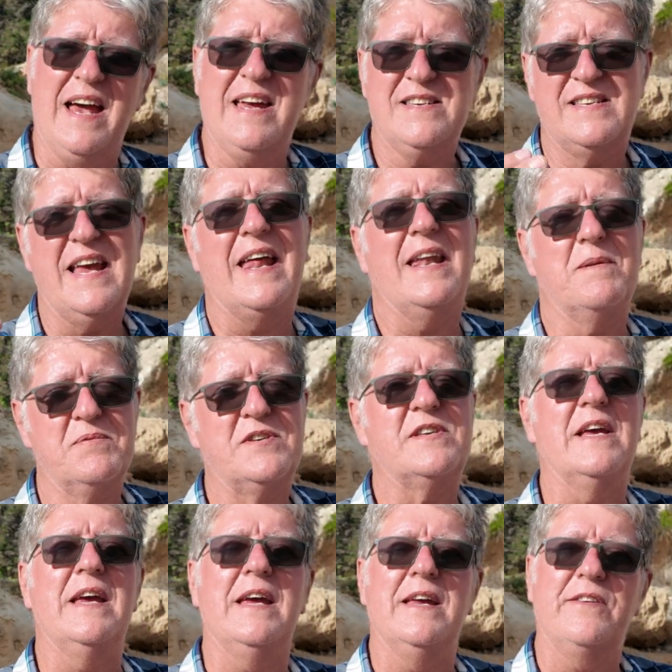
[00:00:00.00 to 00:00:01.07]
days, the
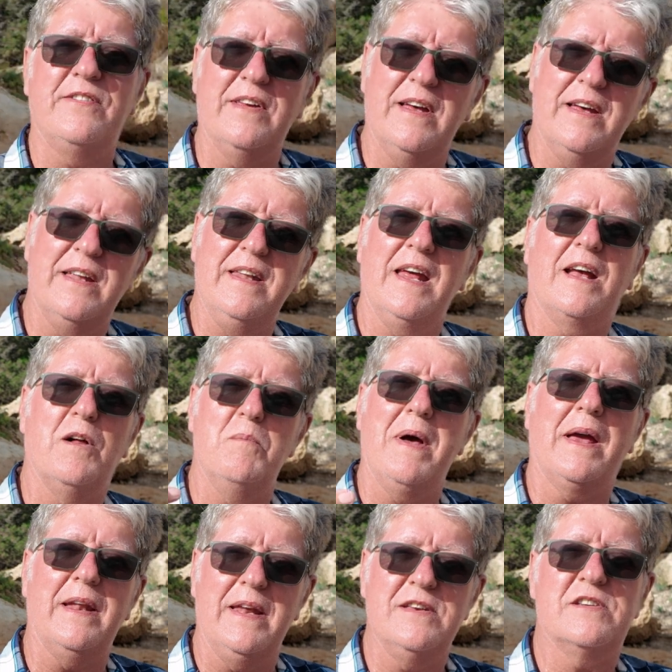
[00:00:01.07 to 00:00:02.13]
NMCs, the nickel
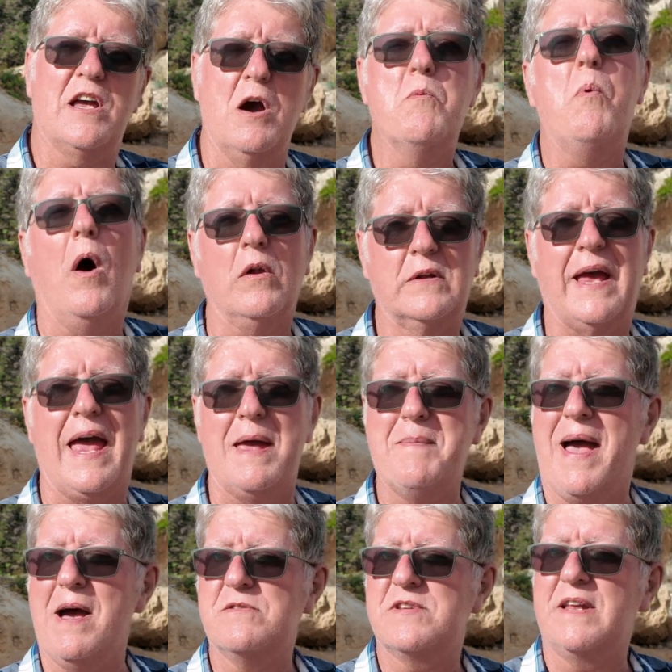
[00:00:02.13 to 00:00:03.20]
manganese cobalt
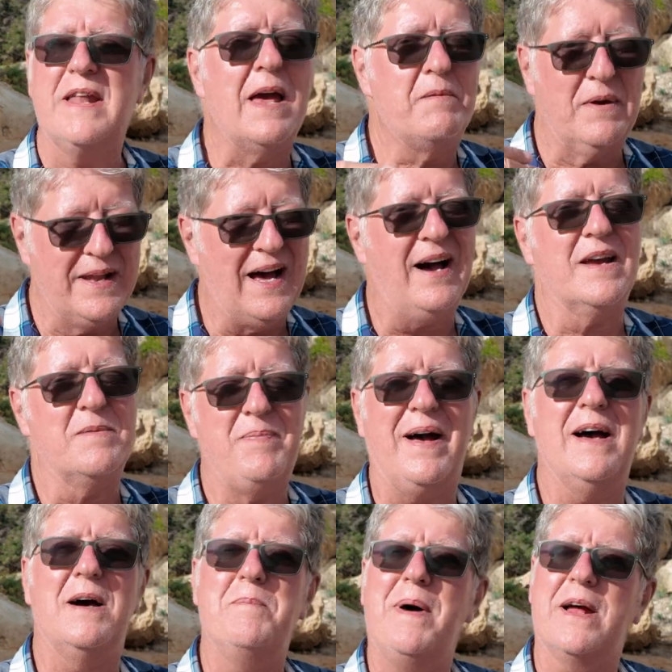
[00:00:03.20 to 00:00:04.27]
came out and they were the high
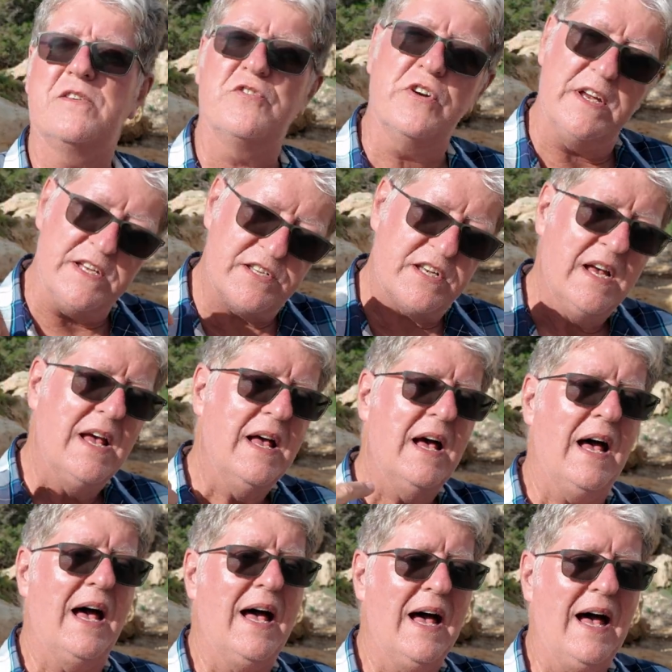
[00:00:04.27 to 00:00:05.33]
power batteries,
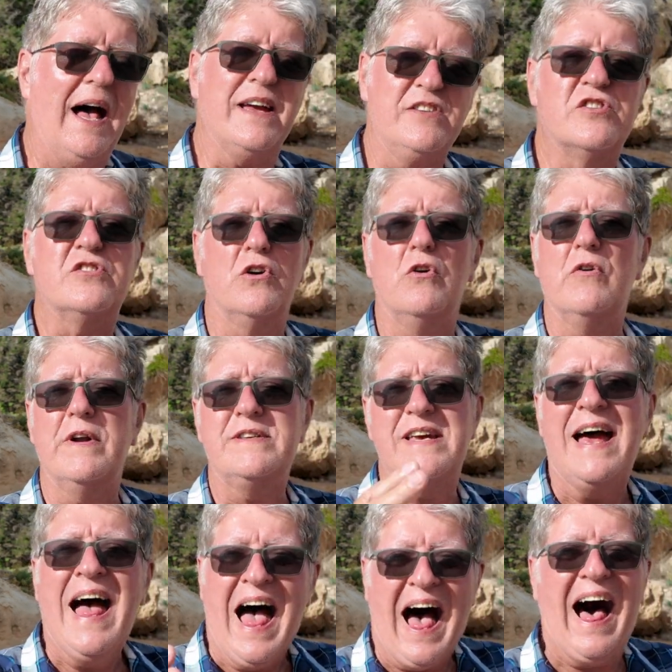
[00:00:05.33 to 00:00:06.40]
uh, high
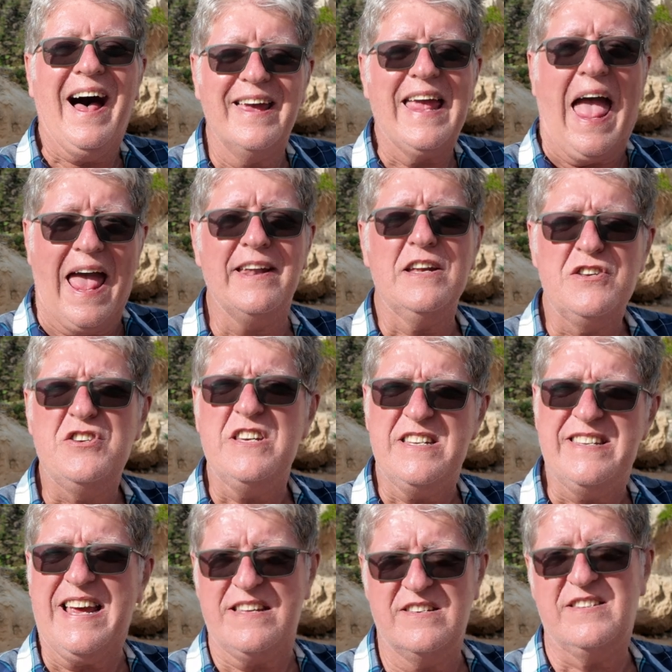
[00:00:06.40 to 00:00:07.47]
storage, high
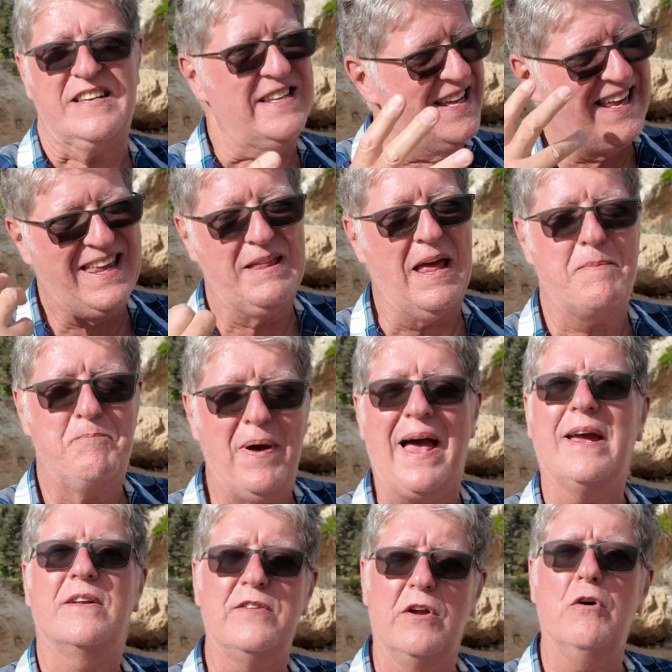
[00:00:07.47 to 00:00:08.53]
energy density. They, they
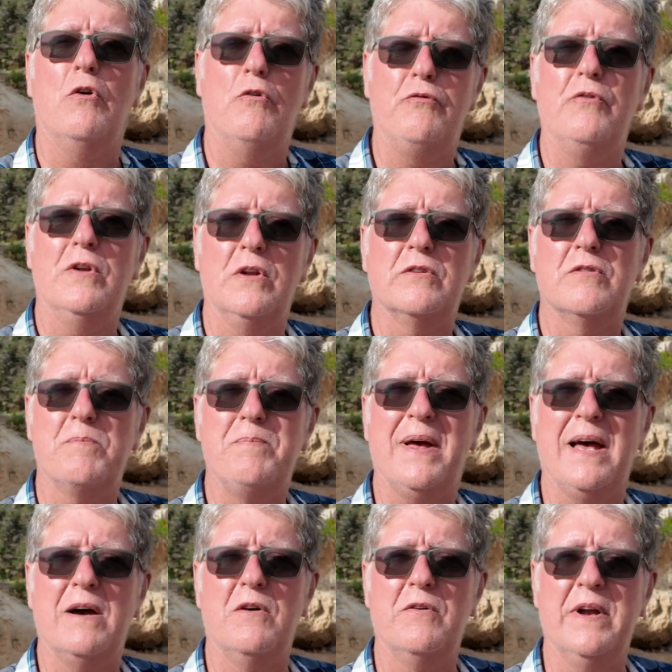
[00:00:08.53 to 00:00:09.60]
packed an awful lot of
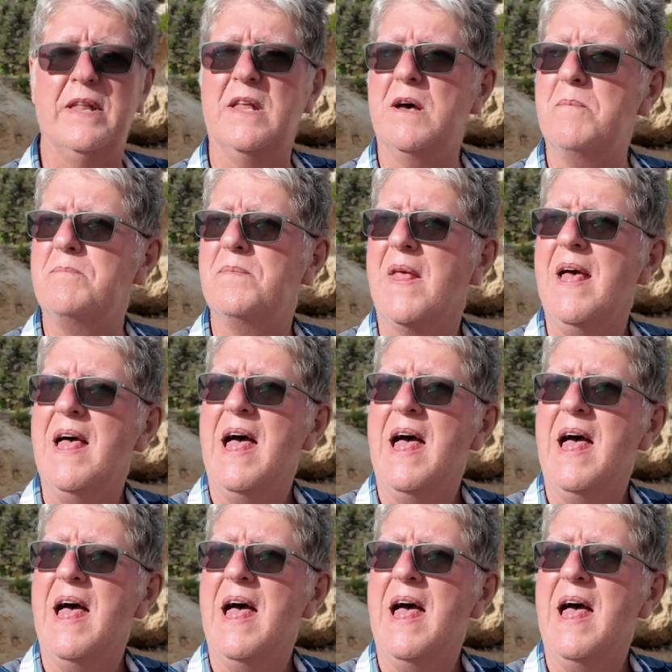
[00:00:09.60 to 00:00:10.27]
power in them.